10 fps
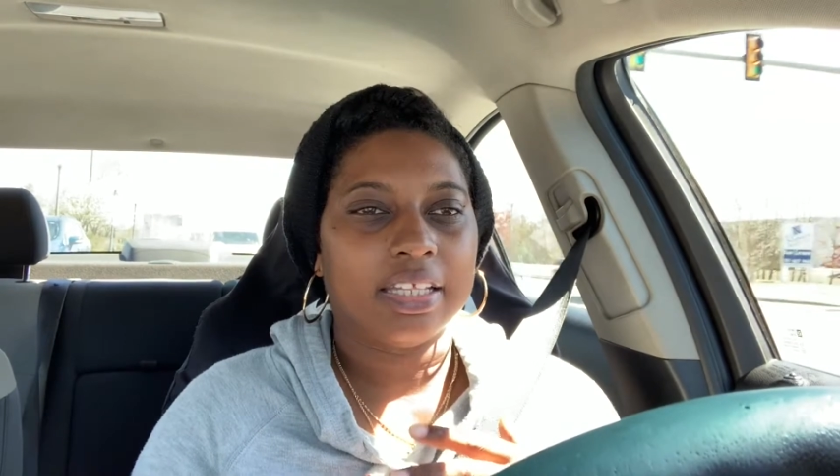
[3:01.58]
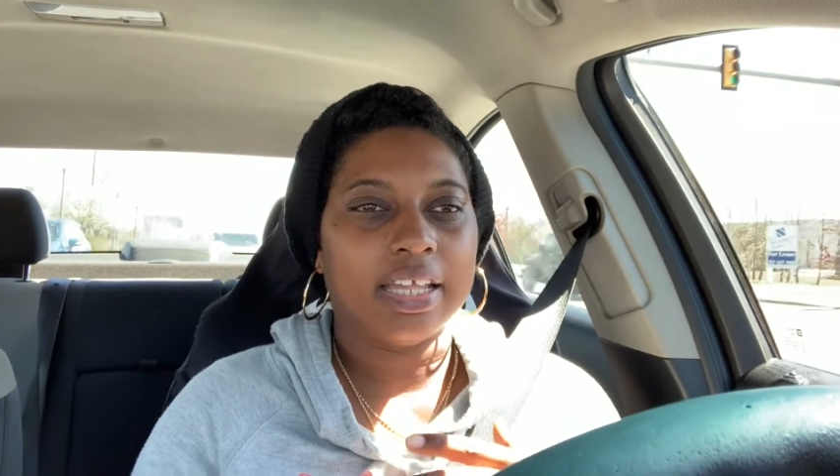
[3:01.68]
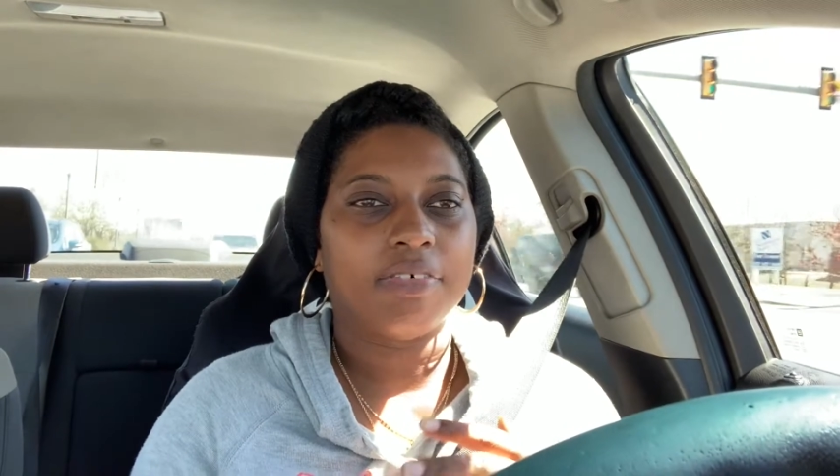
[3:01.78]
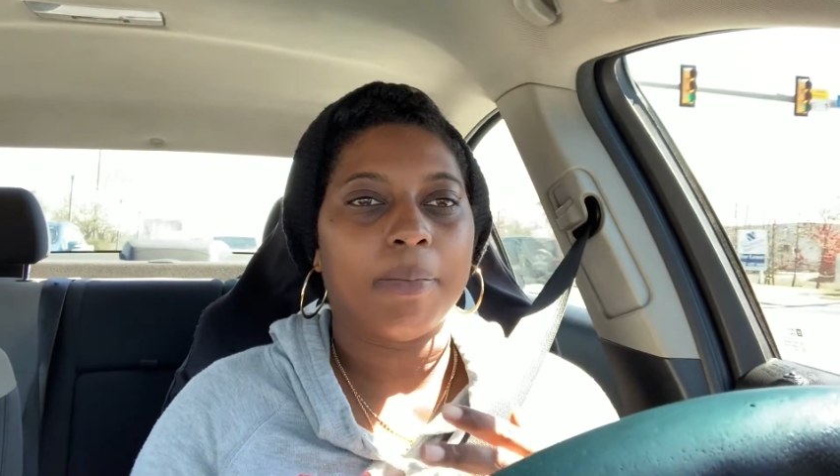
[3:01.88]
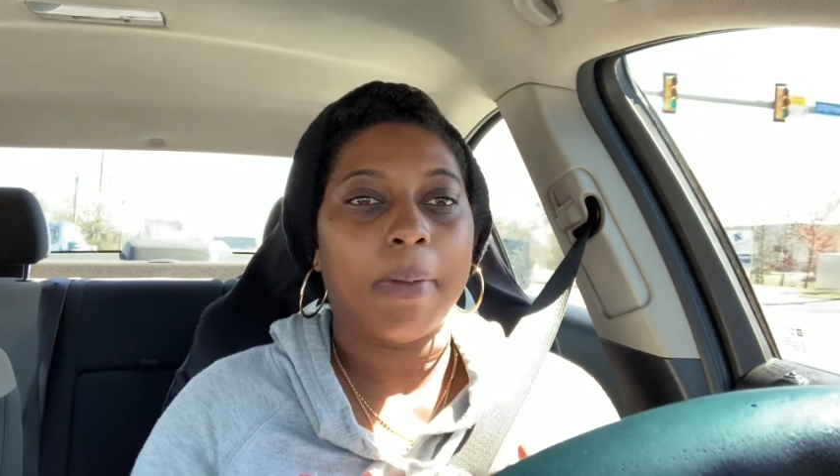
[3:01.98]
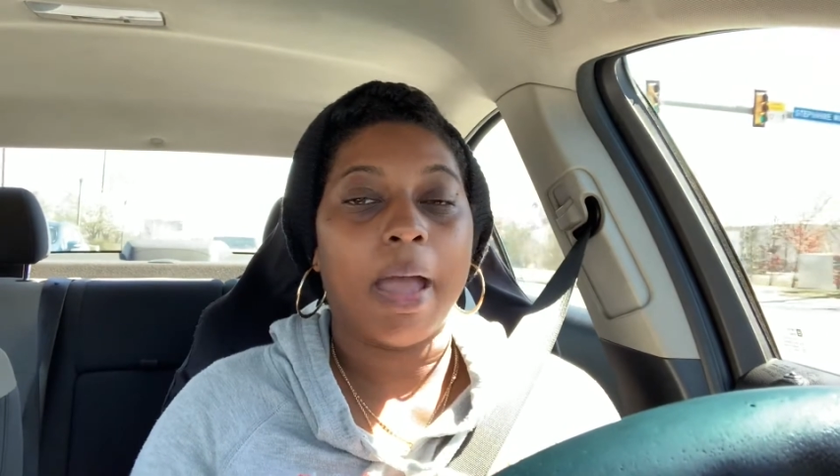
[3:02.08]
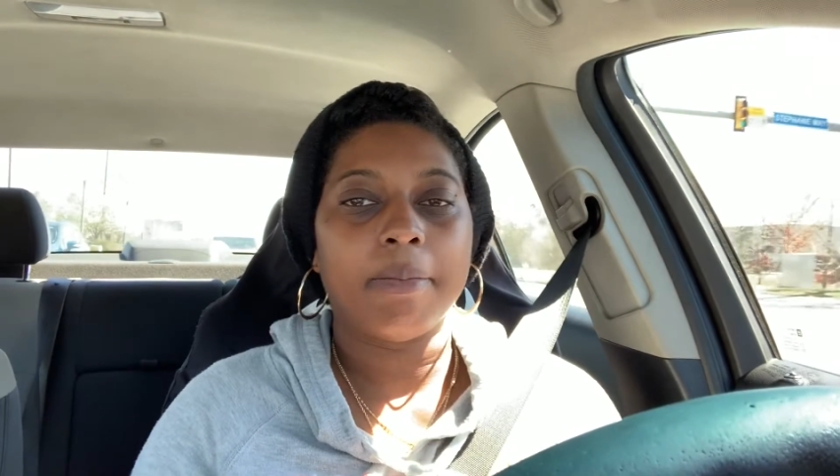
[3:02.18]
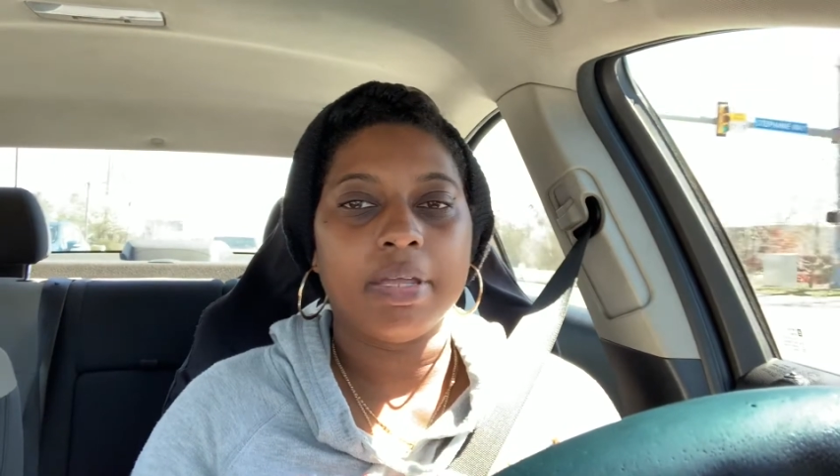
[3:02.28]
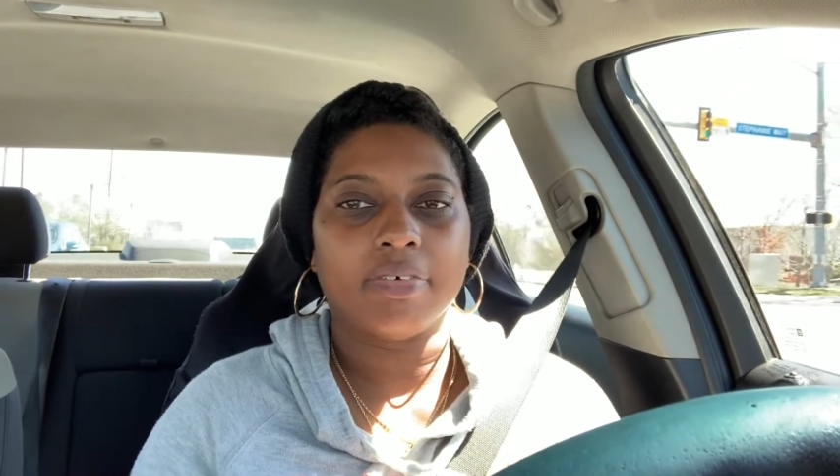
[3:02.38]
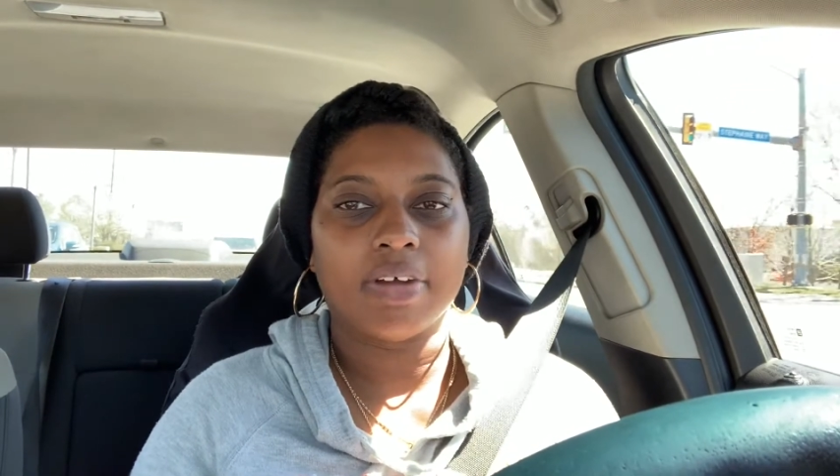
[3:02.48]
that they remind
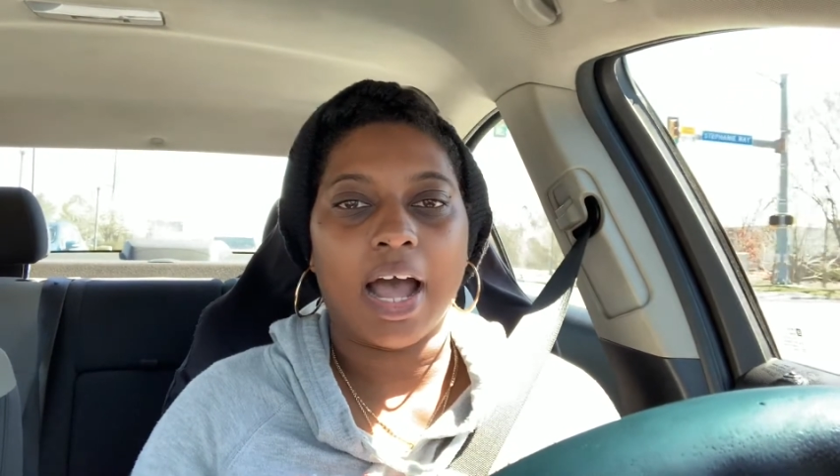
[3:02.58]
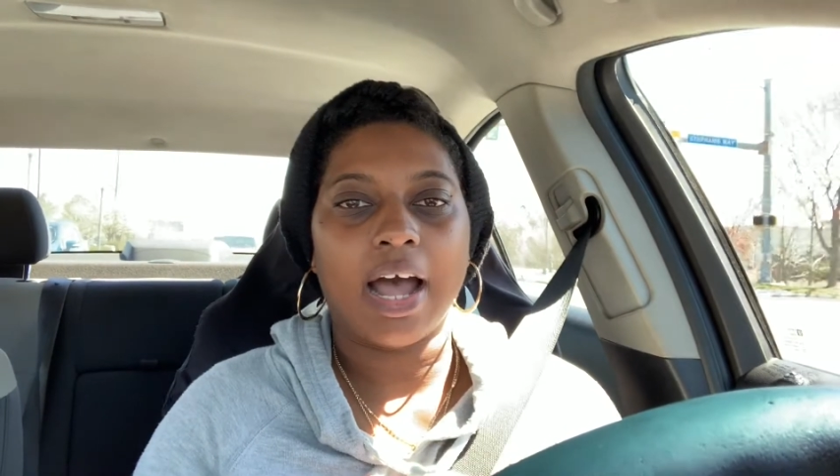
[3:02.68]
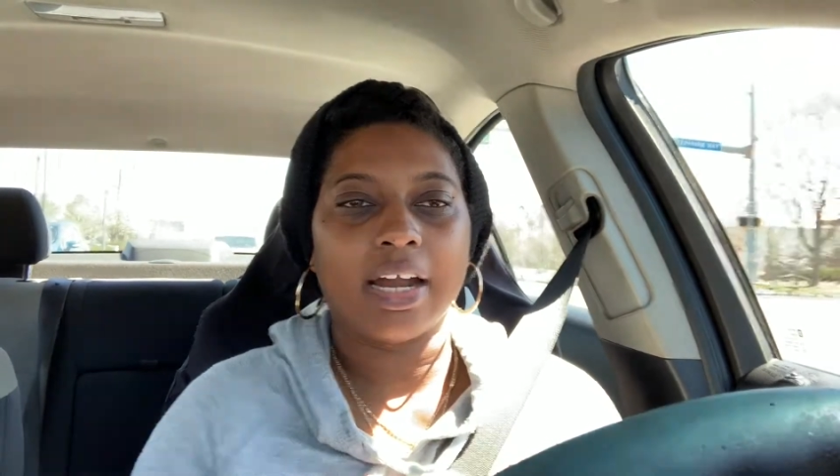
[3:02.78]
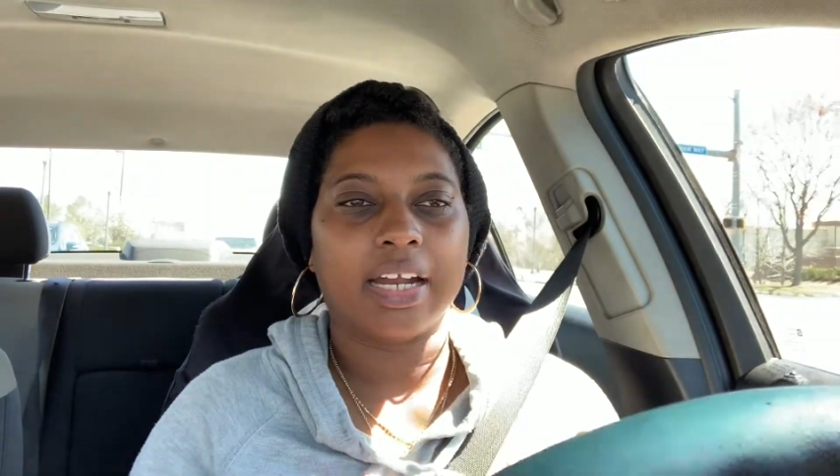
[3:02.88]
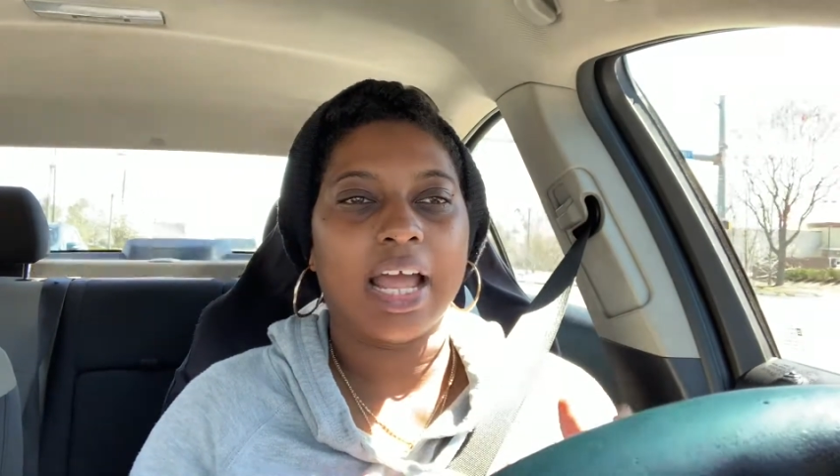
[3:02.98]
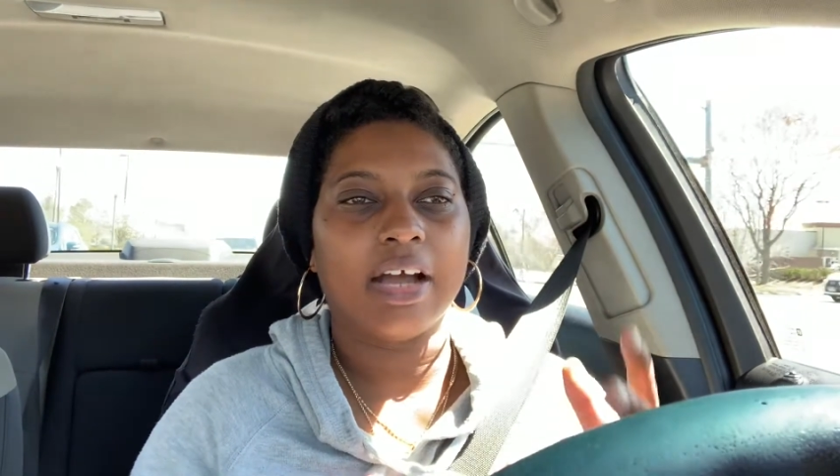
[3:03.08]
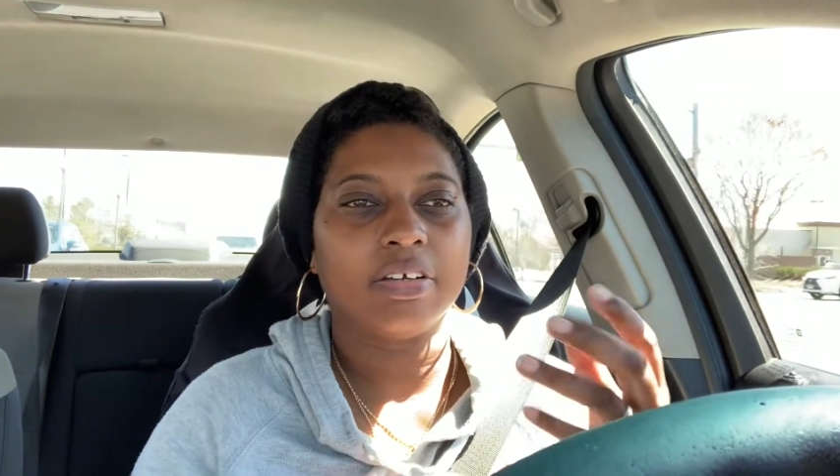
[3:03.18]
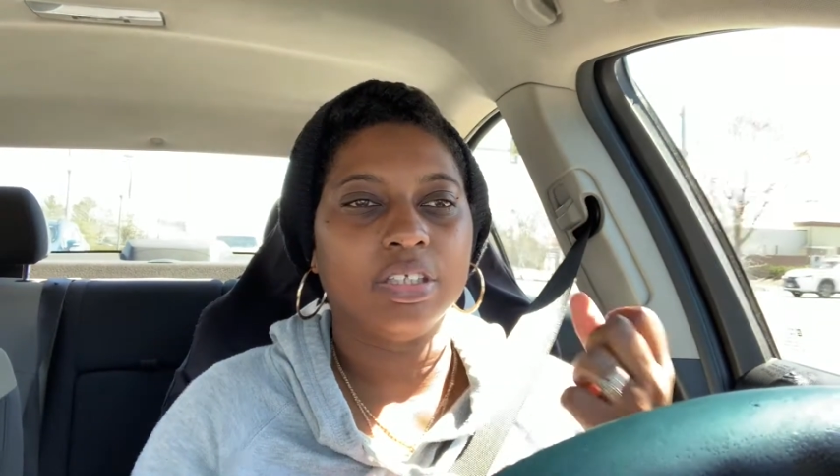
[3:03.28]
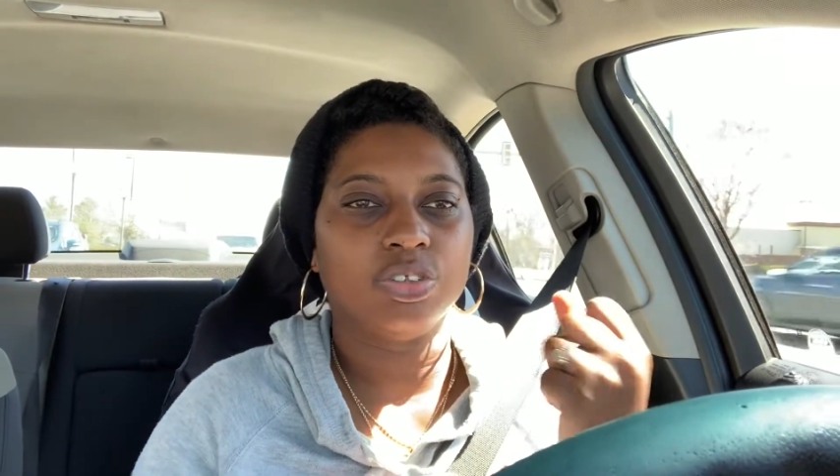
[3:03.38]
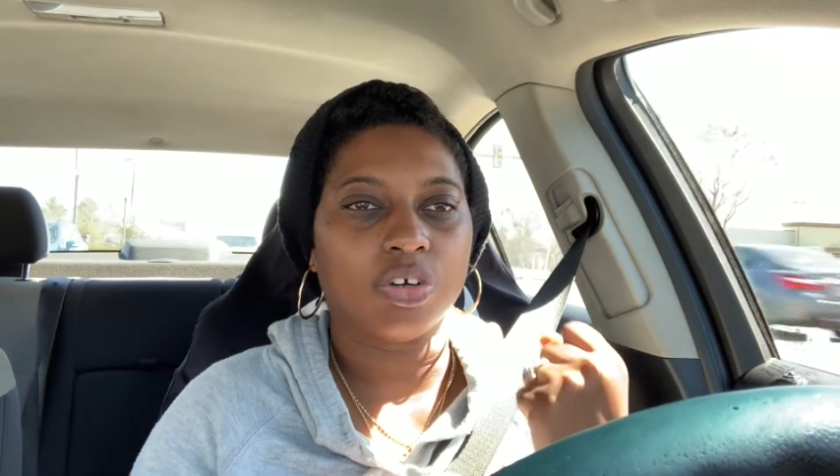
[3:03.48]
me of God and how
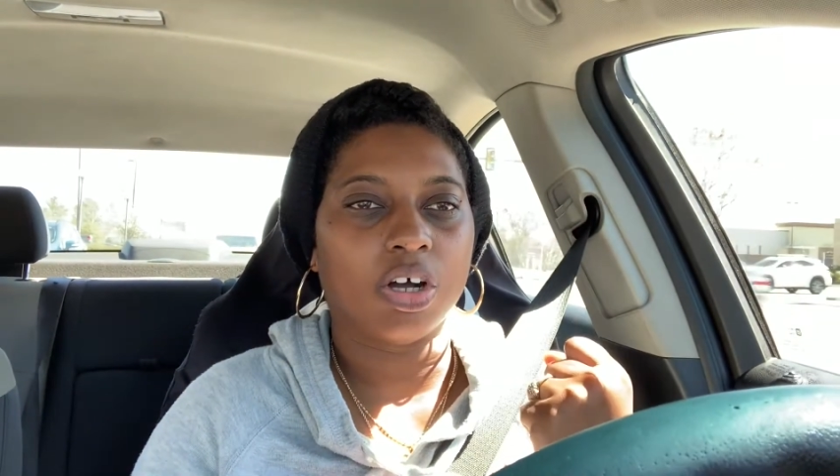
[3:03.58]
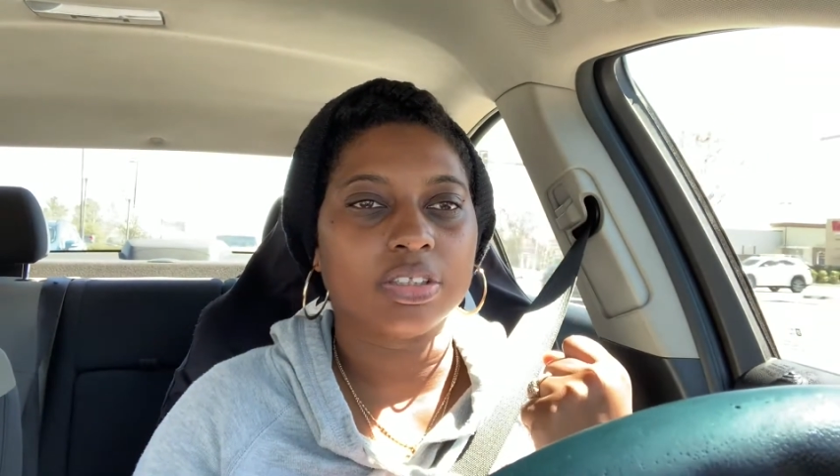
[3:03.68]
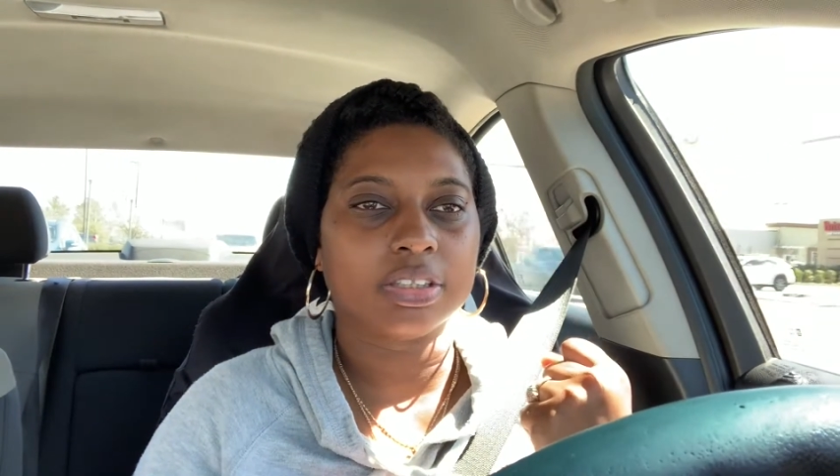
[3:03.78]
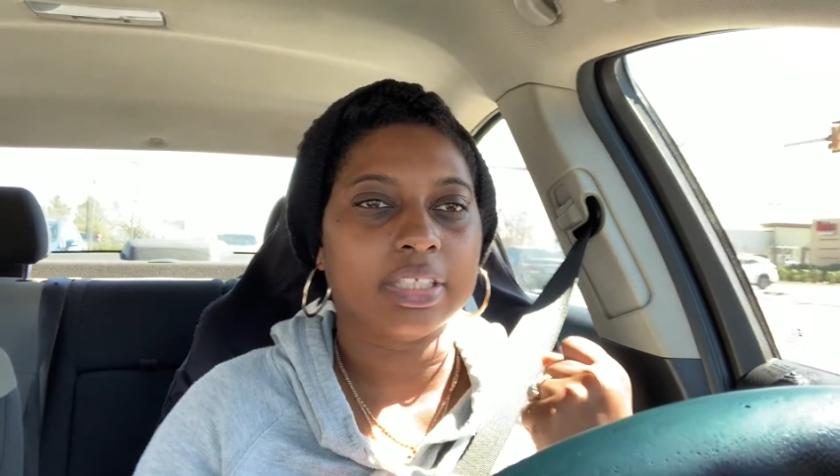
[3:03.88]
he draws us